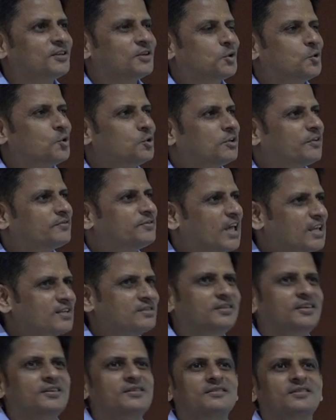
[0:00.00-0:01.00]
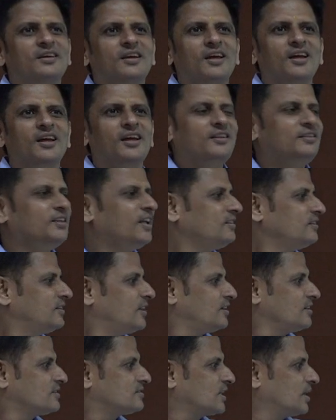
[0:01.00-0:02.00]
court of justice, then
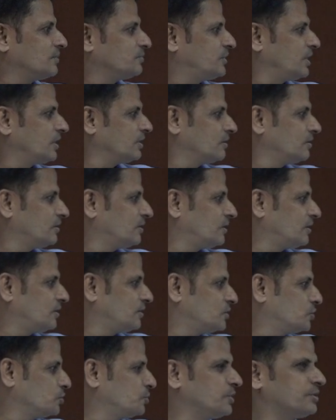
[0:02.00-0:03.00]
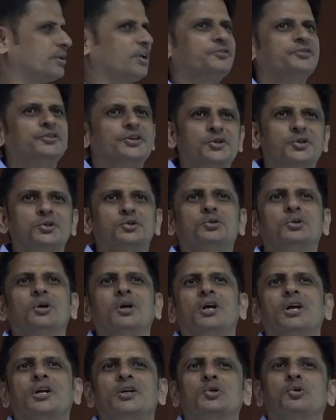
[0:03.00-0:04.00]
there is something to be referred to
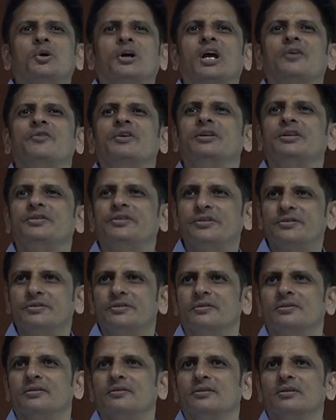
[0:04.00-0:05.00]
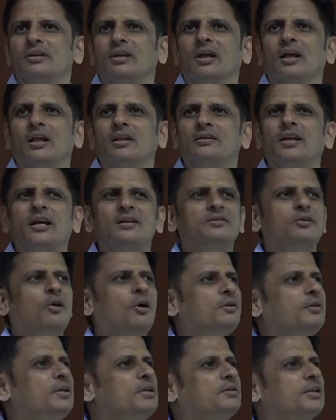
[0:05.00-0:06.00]
arrive at a decision. That's the
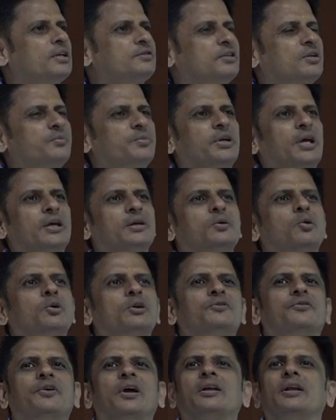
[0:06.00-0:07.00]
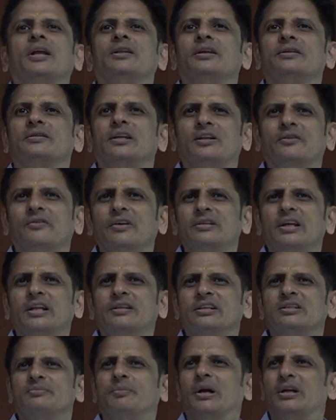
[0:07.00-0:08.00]
only intention behind codifying ethics. Otherwise,
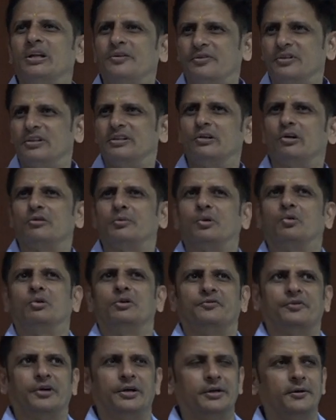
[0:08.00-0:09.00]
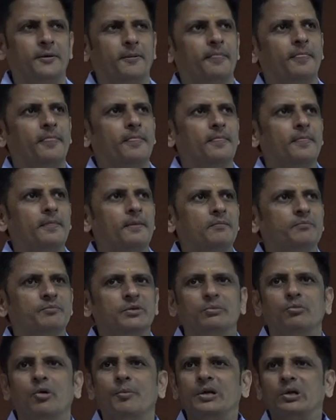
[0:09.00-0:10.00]
ethics by definition is not be codified. The
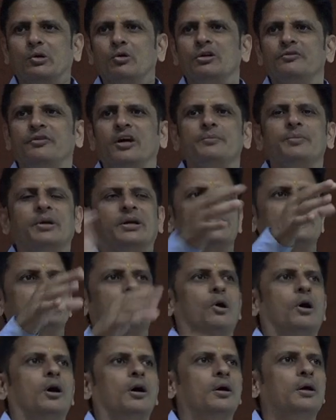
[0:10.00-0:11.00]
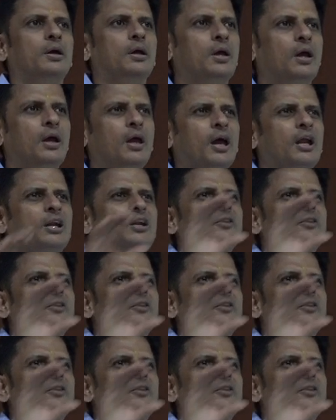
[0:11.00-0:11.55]
moment you codify it, becomes law. And